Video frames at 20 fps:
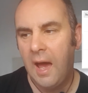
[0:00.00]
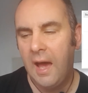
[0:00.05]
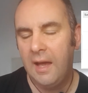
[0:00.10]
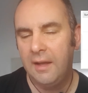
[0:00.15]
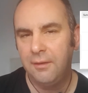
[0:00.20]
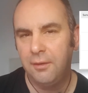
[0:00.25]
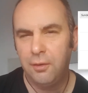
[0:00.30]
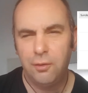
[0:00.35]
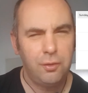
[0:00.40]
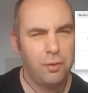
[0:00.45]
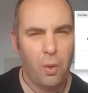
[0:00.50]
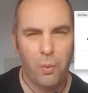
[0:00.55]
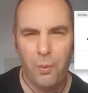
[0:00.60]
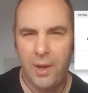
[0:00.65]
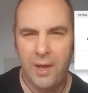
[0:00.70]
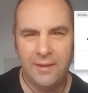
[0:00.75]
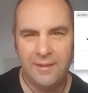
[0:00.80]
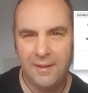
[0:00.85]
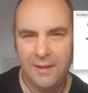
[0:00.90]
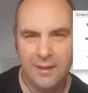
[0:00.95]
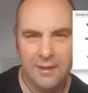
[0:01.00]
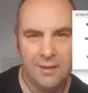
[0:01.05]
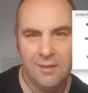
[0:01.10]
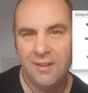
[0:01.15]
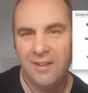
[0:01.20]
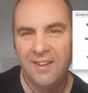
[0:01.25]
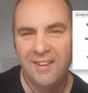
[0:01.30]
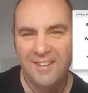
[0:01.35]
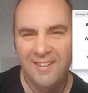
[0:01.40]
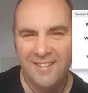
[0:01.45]
And don't edit it.
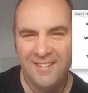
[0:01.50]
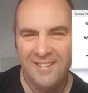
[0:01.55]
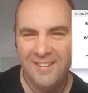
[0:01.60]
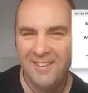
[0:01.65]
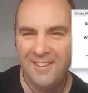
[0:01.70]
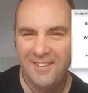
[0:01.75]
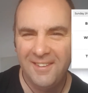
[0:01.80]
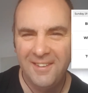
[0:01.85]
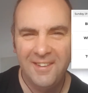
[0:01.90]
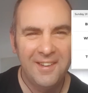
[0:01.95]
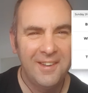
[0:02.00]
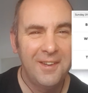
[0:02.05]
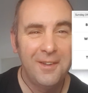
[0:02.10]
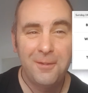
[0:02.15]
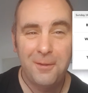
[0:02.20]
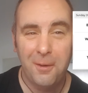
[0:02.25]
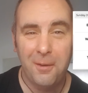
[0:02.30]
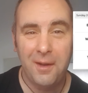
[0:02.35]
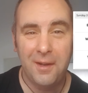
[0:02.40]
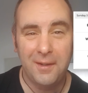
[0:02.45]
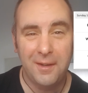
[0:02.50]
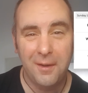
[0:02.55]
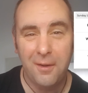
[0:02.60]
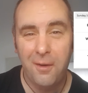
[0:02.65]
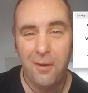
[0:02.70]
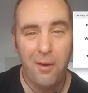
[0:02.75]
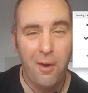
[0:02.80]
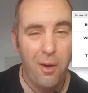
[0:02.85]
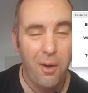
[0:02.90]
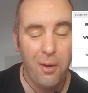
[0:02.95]
Don't edit
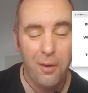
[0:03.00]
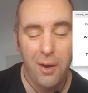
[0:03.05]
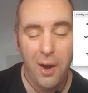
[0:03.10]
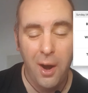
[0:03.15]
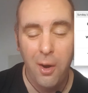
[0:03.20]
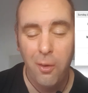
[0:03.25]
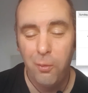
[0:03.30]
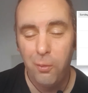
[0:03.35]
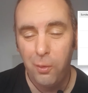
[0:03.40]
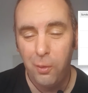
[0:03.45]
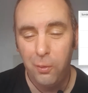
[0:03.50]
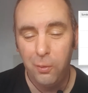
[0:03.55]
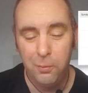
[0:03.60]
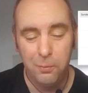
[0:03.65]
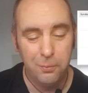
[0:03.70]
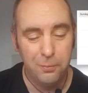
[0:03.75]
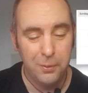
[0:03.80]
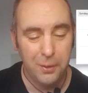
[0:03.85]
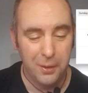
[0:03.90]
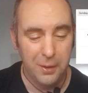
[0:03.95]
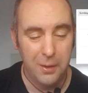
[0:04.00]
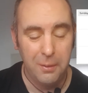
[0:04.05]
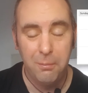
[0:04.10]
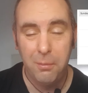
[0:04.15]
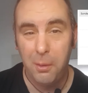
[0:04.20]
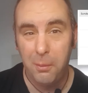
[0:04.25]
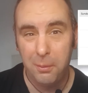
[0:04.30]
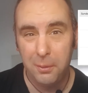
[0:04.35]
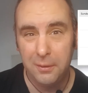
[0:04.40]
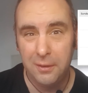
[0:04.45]
it, or I will
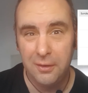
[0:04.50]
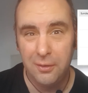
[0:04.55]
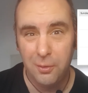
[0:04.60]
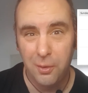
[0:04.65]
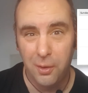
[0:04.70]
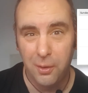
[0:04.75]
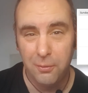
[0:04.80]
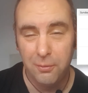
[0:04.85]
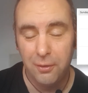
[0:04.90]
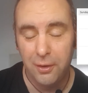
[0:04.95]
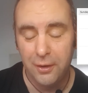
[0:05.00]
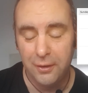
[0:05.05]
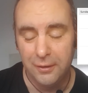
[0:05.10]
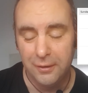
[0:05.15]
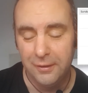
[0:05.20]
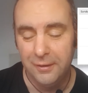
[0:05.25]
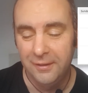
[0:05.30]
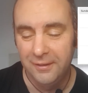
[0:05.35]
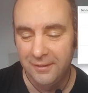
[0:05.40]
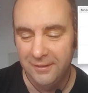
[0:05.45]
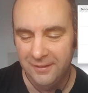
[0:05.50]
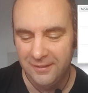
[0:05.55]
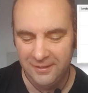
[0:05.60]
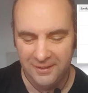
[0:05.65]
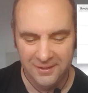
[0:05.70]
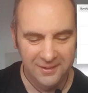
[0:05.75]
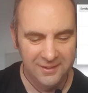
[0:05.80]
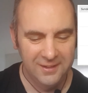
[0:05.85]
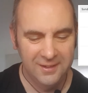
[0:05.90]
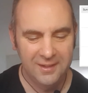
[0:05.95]
probably disqualify you.
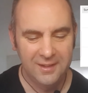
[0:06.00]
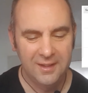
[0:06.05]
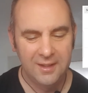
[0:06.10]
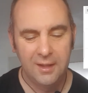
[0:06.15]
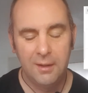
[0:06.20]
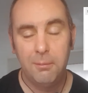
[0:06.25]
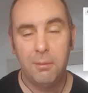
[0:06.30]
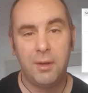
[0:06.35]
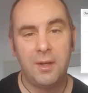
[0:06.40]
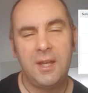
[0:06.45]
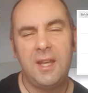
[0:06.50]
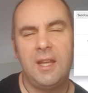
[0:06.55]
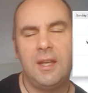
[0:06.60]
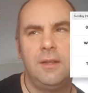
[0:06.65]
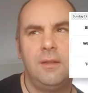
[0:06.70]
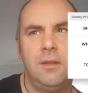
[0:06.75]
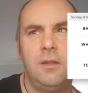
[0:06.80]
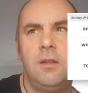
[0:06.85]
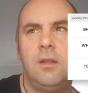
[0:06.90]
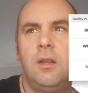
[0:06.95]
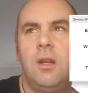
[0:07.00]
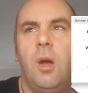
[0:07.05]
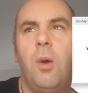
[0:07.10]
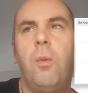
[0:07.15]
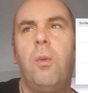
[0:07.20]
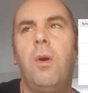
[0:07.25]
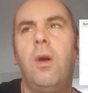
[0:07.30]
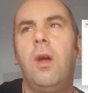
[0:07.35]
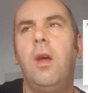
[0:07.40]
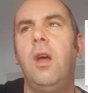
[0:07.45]
I'm only kidding.
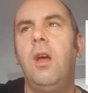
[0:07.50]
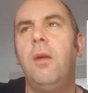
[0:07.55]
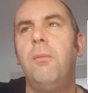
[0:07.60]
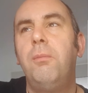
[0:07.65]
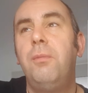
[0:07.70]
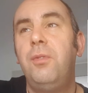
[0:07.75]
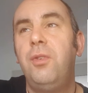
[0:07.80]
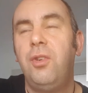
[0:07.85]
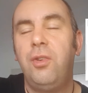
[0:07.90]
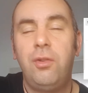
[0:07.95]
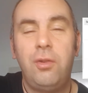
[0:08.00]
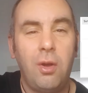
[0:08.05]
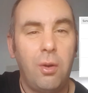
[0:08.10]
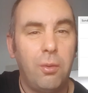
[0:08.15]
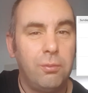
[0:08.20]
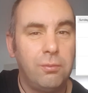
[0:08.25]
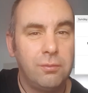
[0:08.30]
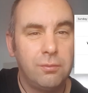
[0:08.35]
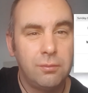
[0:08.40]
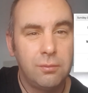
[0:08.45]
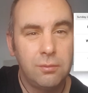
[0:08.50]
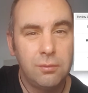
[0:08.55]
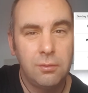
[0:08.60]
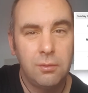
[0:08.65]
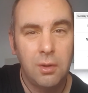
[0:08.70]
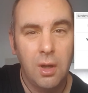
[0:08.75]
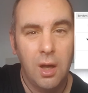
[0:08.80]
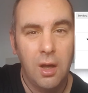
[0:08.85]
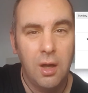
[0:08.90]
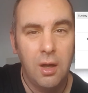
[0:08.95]
No, just don't.
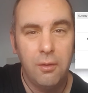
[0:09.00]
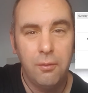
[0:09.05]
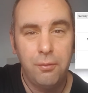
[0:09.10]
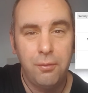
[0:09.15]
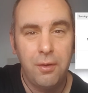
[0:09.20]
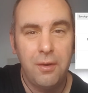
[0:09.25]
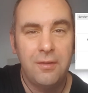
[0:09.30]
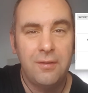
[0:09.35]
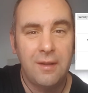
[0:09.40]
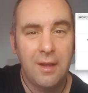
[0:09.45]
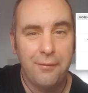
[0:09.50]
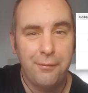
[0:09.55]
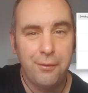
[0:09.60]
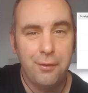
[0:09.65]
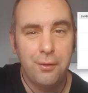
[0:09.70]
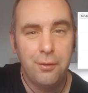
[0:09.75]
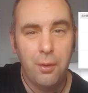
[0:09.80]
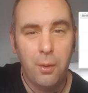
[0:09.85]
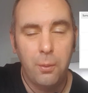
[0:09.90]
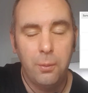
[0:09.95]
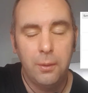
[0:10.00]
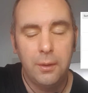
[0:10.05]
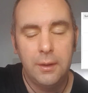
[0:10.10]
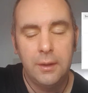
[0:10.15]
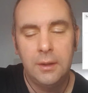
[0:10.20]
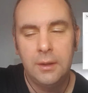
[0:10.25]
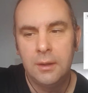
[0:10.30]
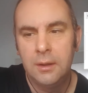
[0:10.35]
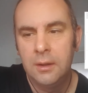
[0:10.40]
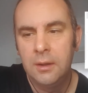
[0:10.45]
First answers
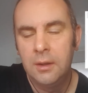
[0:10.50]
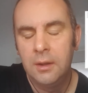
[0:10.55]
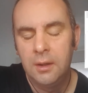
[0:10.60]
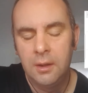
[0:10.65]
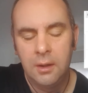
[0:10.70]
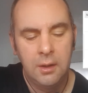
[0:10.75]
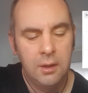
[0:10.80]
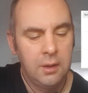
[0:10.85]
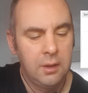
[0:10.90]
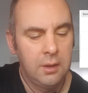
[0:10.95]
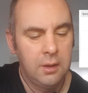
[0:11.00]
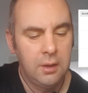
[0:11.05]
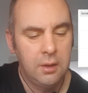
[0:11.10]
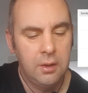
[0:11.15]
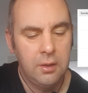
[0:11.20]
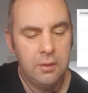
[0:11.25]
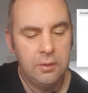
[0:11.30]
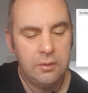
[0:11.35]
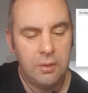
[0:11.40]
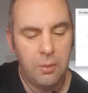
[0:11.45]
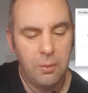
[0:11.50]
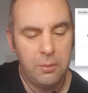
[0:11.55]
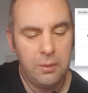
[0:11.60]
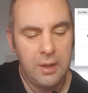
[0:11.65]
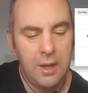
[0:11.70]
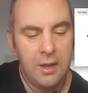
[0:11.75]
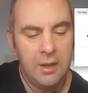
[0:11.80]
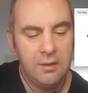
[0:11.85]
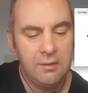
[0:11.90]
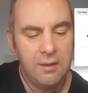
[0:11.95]
only. So,
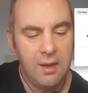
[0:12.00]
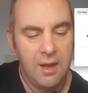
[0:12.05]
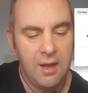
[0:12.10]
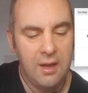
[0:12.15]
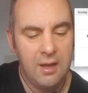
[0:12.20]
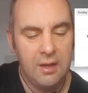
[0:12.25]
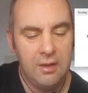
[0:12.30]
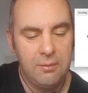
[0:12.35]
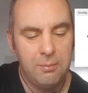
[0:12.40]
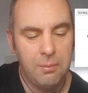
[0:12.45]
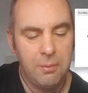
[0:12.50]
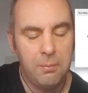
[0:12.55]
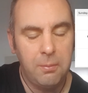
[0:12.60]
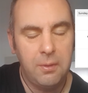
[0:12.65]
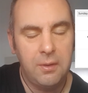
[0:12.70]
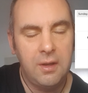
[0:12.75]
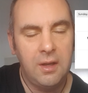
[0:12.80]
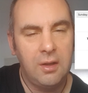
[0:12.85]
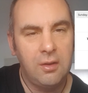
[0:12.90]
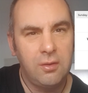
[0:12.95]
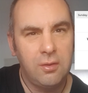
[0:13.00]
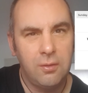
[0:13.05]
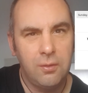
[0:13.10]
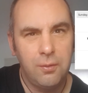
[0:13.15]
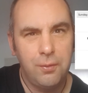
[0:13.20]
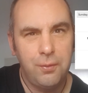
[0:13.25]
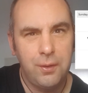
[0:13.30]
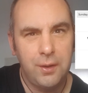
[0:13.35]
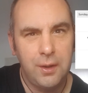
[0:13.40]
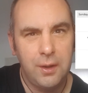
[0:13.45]
yeah, that is my
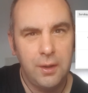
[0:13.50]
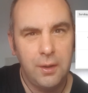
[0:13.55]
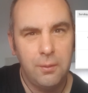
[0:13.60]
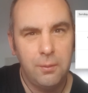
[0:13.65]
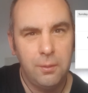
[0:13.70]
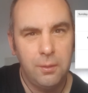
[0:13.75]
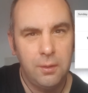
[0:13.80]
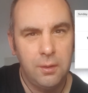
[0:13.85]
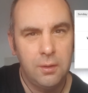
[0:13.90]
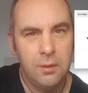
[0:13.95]
predictions video.